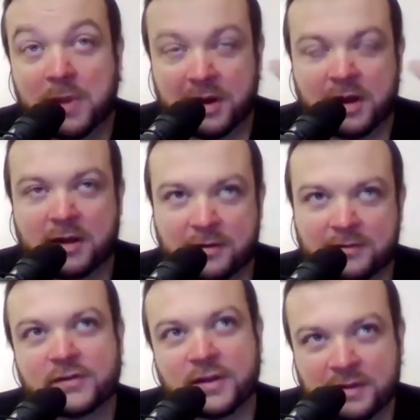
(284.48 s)
may not
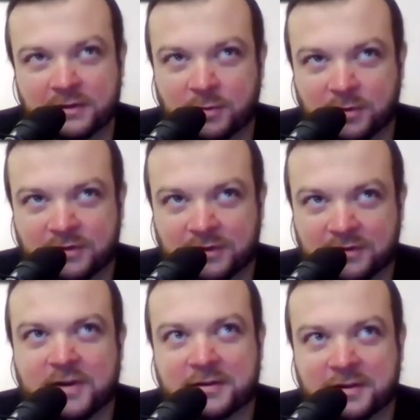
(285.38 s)
have said these words
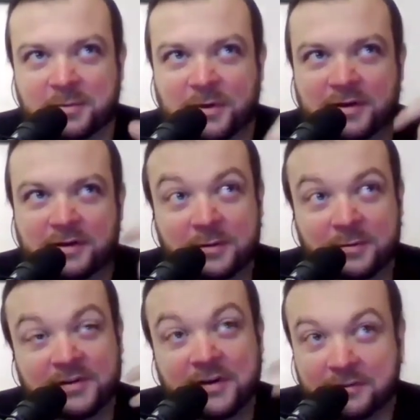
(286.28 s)
exactly, but it
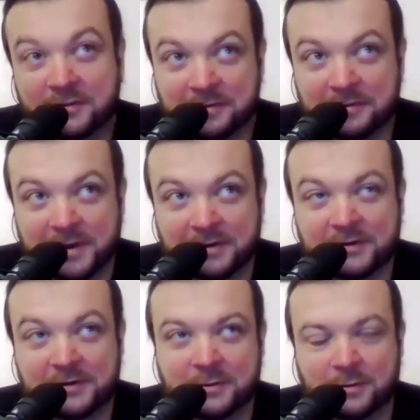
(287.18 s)
was definitely
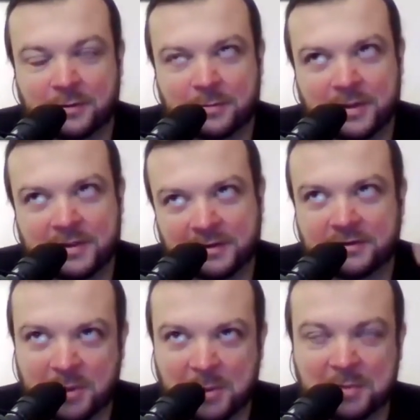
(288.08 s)
felt, or I think
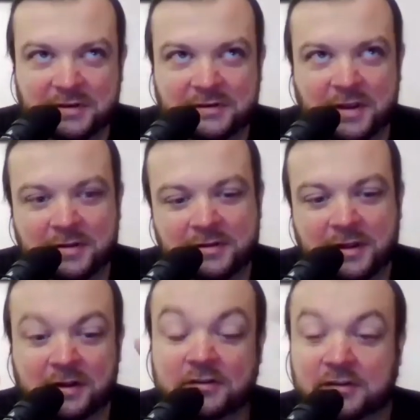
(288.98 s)
some people did say it,
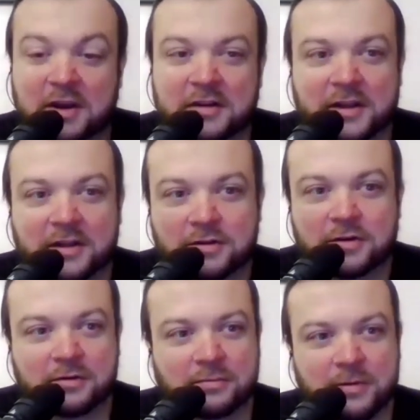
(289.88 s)
like just kind of like
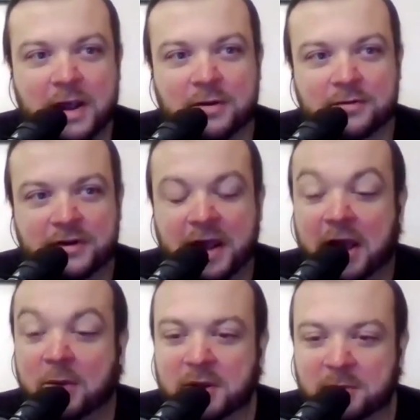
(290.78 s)
look around at
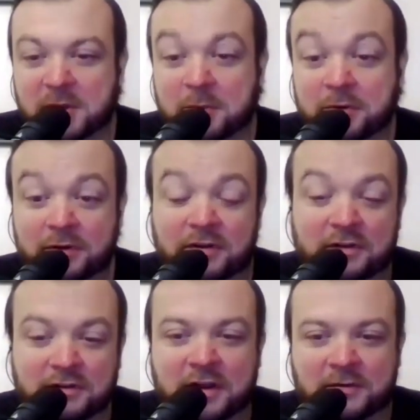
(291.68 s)
how many people are
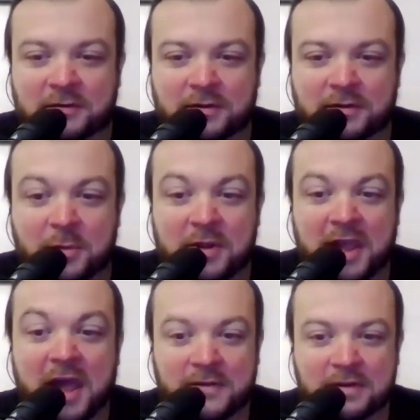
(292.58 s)
successful that we
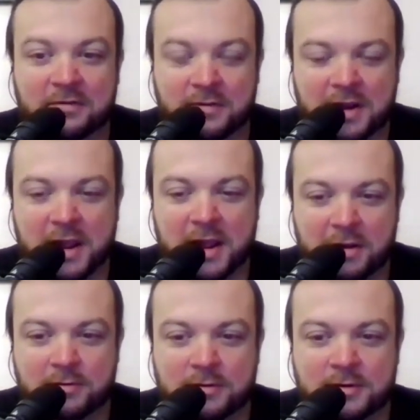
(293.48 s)
have here right
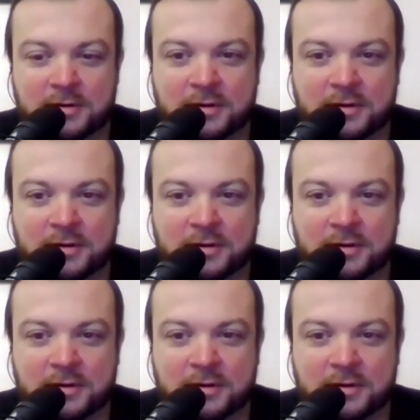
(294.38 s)
now.